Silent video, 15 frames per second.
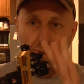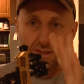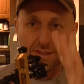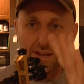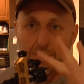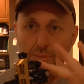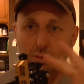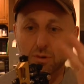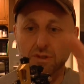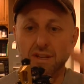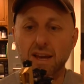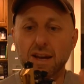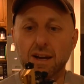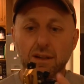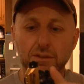is up or
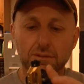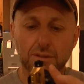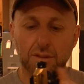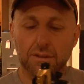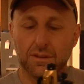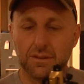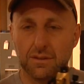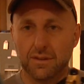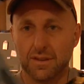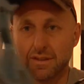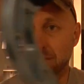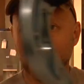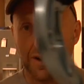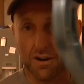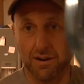down,
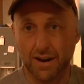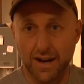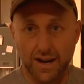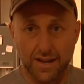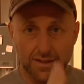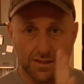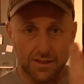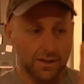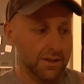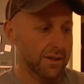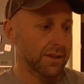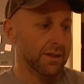as far as